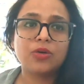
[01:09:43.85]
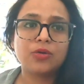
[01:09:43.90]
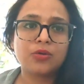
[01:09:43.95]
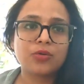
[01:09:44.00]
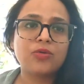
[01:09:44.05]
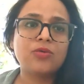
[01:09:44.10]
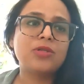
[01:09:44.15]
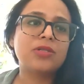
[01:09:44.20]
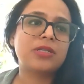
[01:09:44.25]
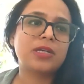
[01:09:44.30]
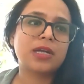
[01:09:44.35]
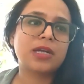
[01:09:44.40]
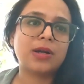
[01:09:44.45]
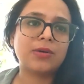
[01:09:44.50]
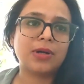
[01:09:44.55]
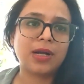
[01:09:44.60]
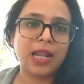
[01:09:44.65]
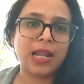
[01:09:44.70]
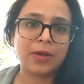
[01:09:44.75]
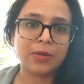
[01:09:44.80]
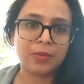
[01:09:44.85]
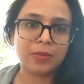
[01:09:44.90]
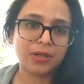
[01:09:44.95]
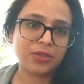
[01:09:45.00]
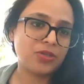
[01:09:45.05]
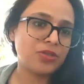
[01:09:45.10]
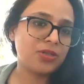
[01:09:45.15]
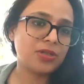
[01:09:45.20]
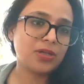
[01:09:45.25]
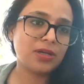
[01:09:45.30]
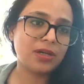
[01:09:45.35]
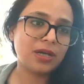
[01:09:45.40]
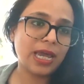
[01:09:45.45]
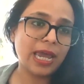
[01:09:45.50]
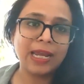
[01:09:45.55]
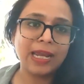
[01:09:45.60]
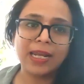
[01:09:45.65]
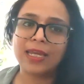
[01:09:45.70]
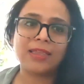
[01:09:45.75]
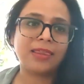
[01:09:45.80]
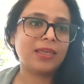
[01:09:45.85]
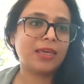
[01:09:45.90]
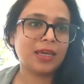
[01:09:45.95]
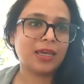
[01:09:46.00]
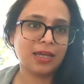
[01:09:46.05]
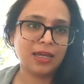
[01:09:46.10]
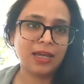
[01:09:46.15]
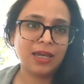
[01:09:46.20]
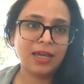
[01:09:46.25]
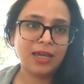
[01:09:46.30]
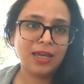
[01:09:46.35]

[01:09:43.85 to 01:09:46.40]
rules around language, anything.